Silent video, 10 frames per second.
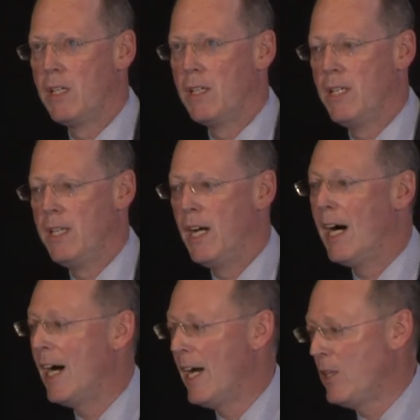The
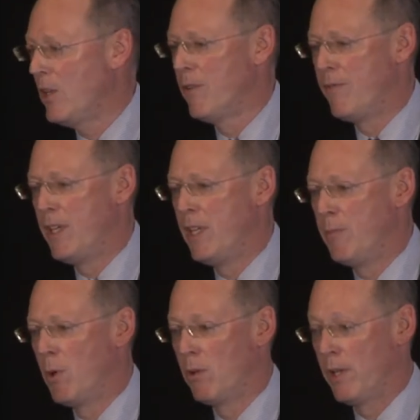height of the
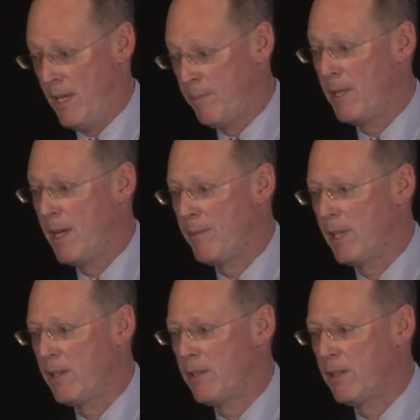Ebola epidemic